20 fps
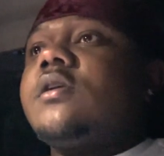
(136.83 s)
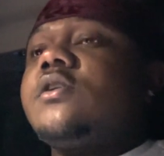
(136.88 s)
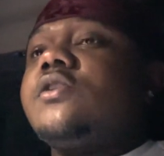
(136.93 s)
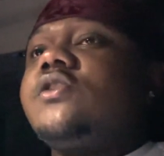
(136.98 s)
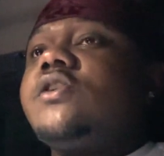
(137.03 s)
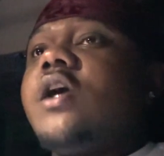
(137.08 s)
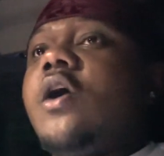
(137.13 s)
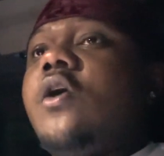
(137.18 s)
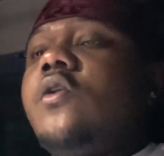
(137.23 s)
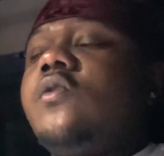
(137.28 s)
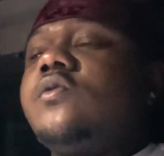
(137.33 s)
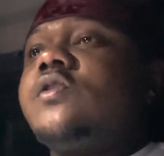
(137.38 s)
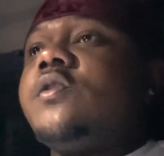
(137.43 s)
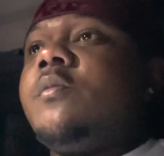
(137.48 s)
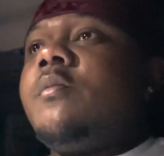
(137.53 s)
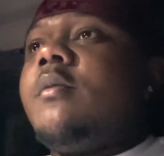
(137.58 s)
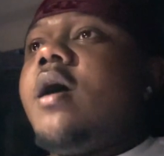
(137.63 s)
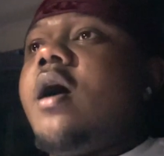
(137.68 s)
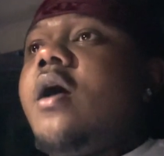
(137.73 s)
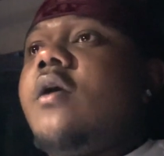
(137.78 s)
So
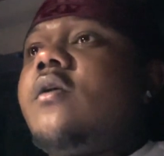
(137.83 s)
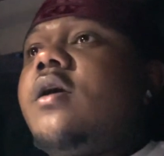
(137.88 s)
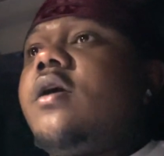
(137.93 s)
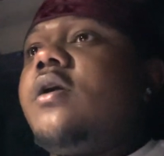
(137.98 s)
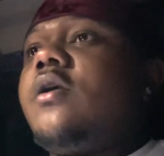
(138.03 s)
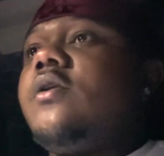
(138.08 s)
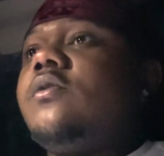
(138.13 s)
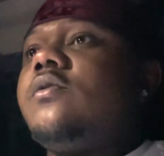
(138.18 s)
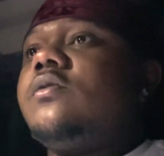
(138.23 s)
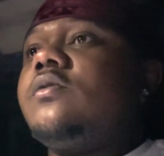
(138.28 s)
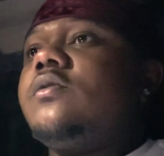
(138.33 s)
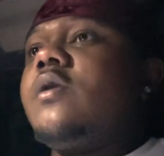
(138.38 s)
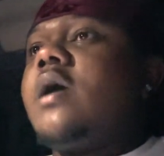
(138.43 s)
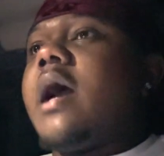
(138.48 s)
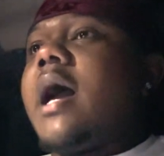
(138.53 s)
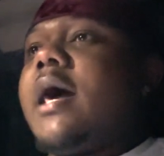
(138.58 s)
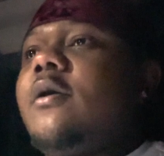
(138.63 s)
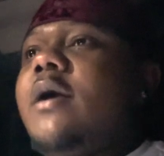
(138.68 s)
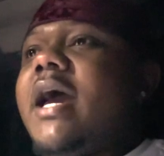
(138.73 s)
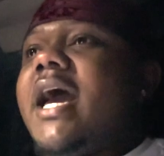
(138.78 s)
tomorrow
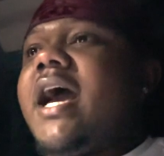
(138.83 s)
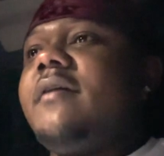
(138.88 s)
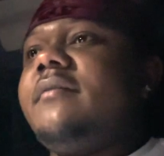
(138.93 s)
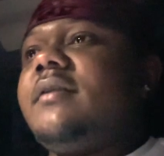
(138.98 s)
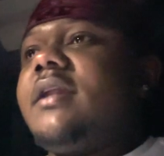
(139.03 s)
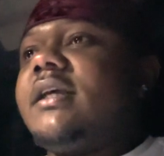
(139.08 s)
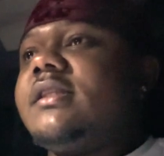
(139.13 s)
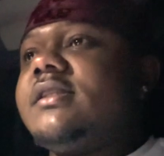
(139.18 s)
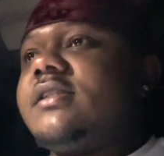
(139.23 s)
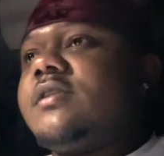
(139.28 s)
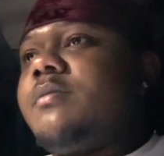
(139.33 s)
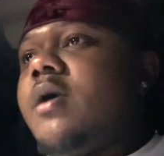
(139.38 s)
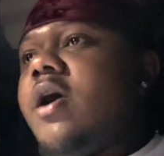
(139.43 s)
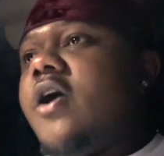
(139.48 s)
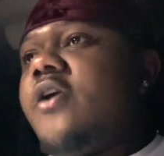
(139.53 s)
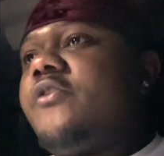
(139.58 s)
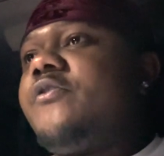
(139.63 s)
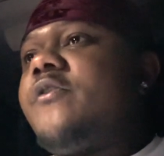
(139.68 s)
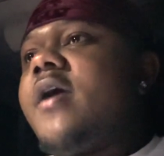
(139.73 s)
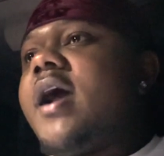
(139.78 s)
I don't have nothing.
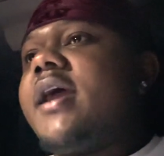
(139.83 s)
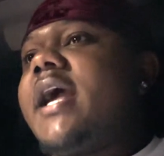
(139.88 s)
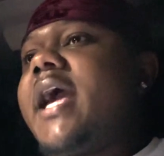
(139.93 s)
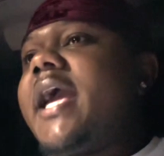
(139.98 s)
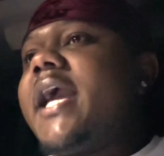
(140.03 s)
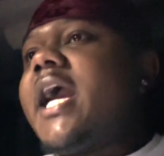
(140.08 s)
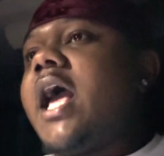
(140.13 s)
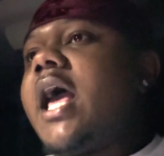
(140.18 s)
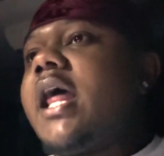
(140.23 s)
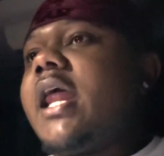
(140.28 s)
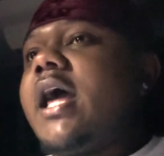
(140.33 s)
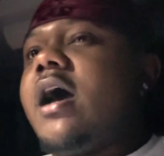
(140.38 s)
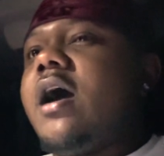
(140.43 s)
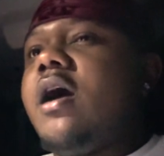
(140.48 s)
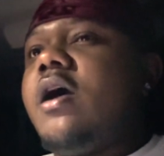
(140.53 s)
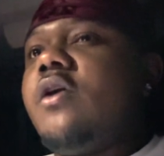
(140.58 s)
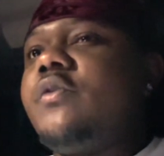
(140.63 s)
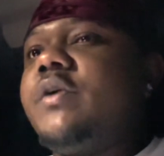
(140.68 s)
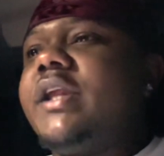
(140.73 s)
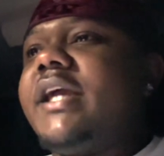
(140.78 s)
Tomorrow, Friday, I
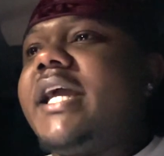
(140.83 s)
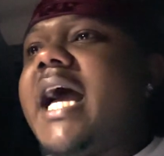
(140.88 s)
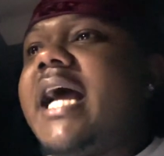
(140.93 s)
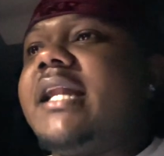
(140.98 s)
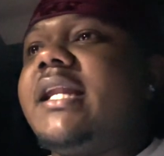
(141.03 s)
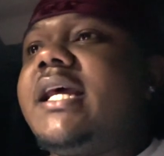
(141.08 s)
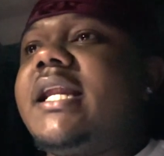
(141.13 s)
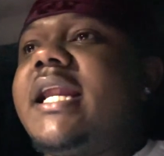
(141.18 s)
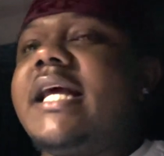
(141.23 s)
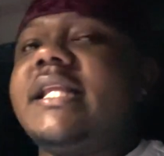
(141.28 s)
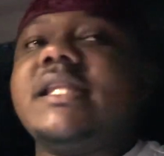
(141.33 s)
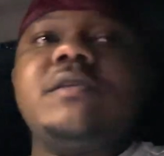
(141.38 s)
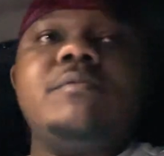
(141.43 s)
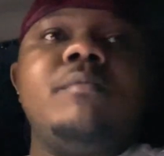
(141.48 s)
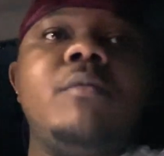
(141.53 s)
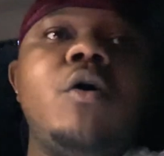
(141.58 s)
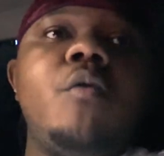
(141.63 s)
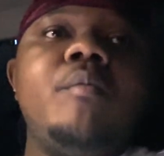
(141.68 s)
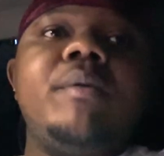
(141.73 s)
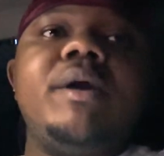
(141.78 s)
already got nothing at the
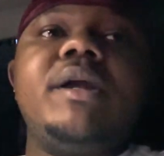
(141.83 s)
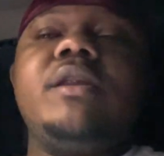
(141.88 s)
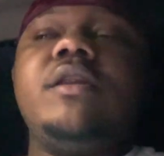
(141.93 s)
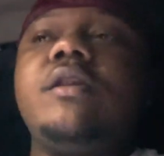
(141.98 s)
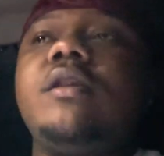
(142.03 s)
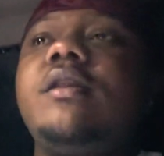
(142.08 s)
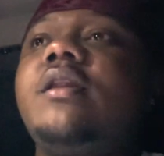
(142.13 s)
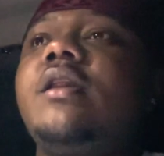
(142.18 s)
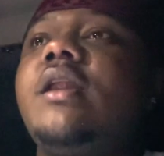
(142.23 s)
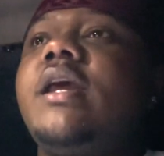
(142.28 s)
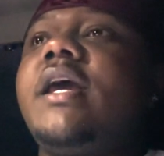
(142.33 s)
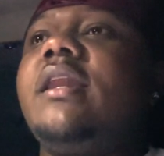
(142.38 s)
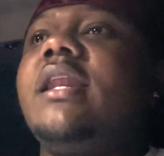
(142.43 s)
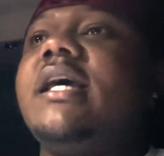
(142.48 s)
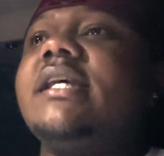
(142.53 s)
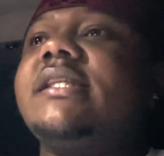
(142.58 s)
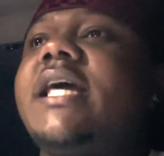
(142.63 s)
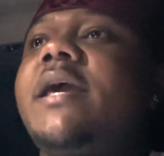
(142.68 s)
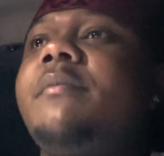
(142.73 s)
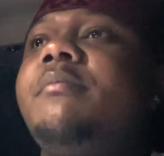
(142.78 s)
moment
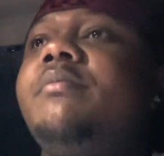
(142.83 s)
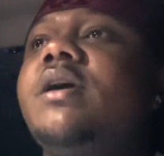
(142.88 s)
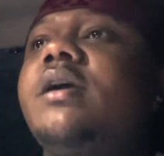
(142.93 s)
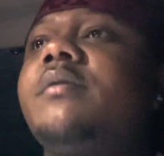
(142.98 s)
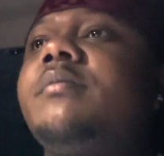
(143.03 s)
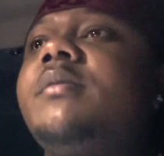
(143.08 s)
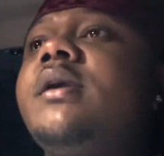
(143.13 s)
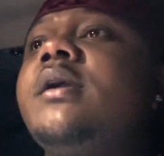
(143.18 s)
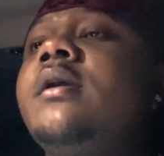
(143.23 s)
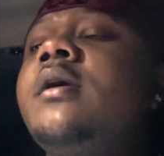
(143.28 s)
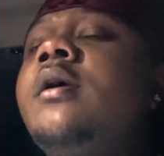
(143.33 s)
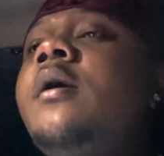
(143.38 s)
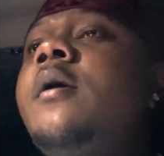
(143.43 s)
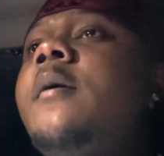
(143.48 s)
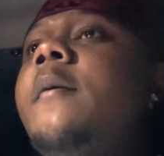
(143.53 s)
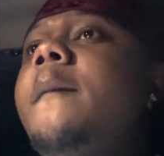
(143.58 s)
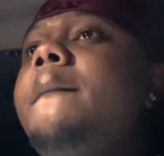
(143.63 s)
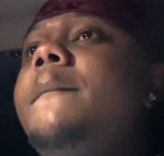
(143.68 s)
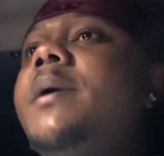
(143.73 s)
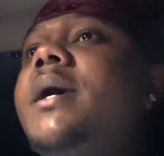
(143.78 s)
unless they book me.
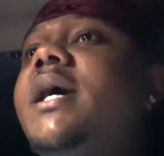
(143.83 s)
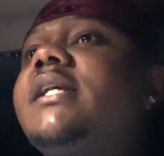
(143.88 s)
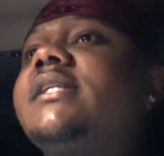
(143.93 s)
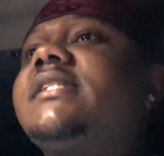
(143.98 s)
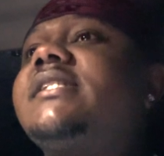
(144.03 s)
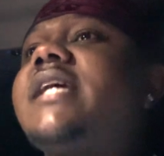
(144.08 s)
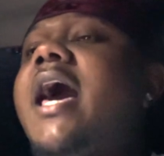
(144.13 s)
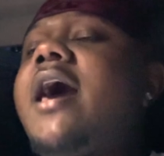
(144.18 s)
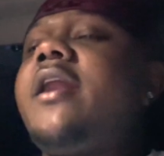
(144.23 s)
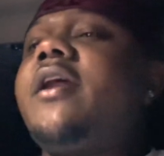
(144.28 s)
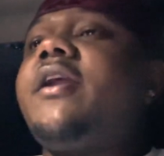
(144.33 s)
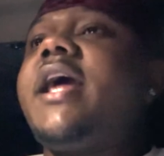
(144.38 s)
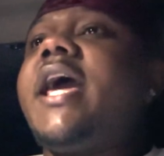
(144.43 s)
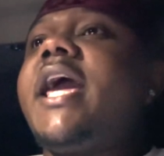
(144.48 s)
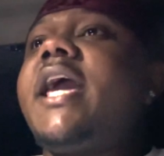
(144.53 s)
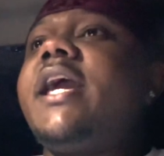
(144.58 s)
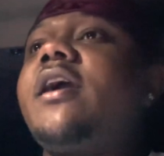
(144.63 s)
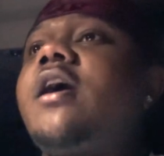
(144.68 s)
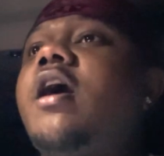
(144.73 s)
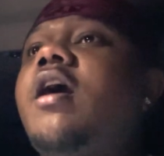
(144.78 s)
But
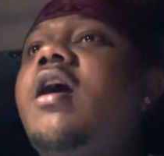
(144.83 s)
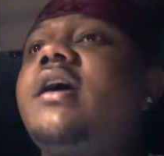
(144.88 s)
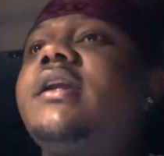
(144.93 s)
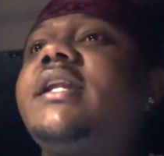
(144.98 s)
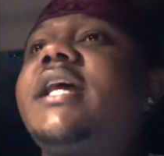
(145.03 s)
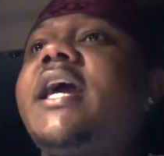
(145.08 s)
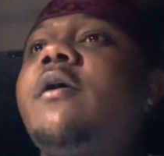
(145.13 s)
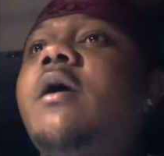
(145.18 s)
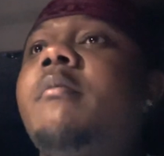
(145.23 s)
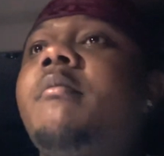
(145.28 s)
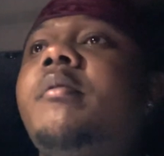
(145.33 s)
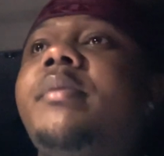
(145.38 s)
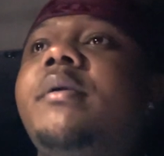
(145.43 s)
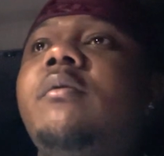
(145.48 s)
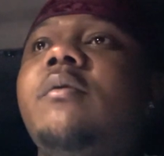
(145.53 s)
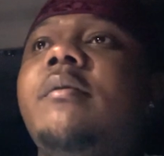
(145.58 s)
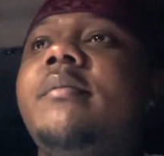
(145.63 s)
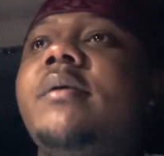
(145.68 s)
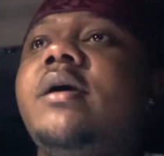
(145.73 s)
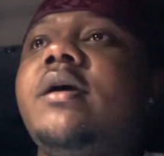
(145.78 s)
Saturday all day I'm gonna be
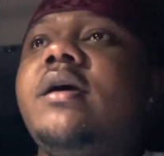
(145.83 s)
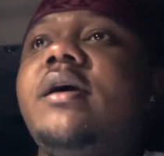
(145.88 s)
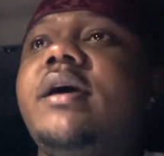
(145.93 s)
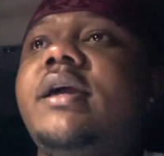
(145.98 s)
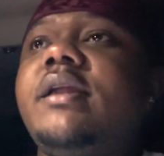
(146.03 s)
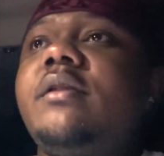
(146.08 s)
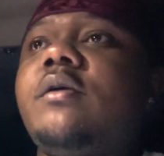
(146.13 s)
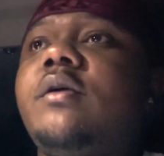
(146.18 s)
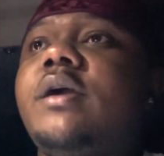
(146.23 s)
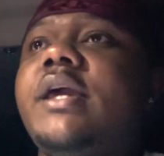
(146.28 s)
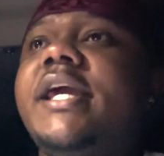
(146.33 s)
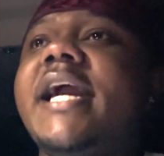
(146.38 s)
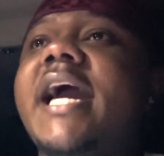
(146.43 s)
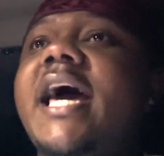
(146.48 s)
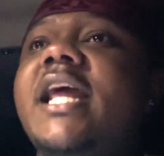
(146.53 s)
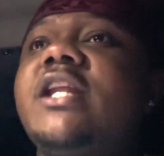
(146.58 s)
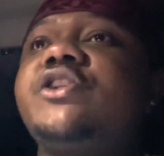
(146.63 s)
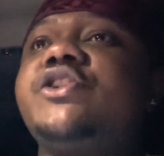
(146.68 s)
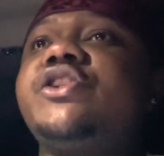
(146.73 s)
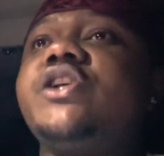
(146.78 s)
with Mun. He
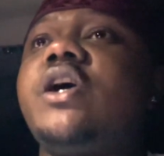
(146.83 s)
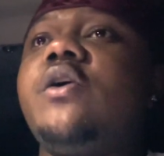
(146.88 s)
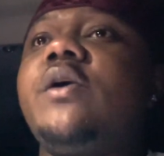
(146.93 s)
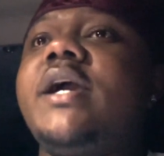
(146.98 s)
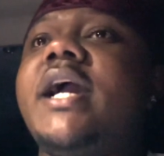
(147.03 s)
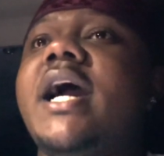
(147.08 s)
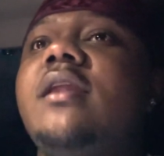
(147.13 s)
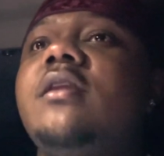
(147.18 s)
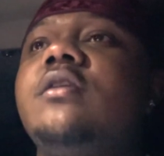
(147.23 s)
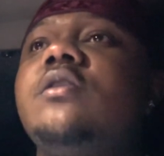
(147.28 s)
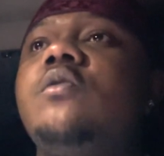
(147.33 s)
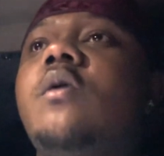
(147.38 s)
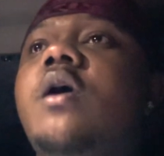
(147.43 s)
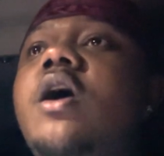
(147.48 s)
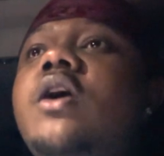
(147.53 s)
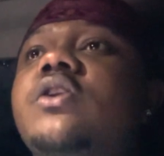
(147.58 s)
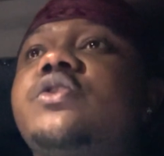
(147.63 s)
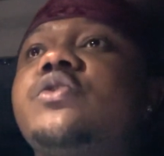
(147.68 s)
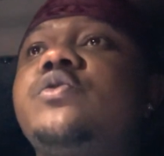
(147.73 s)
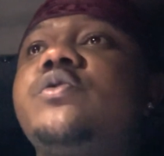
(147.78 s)
got a show, he got a little
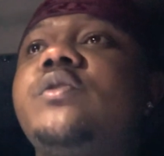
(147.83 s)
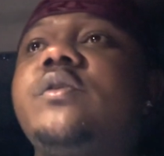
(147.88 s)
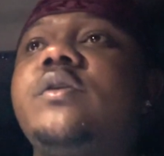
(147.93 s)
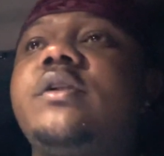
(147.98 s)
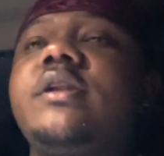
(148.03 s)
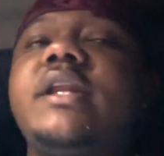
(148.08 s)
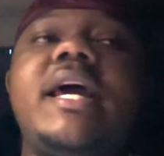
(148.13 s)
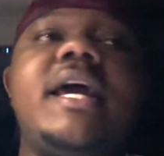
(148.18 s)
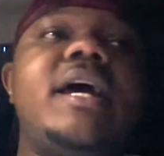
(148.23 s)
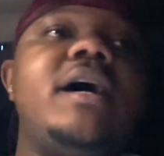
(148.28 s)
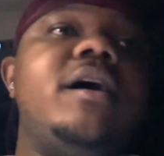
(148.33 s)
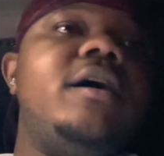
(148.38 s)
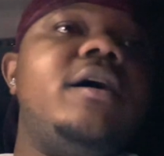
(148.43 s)
walkthrough that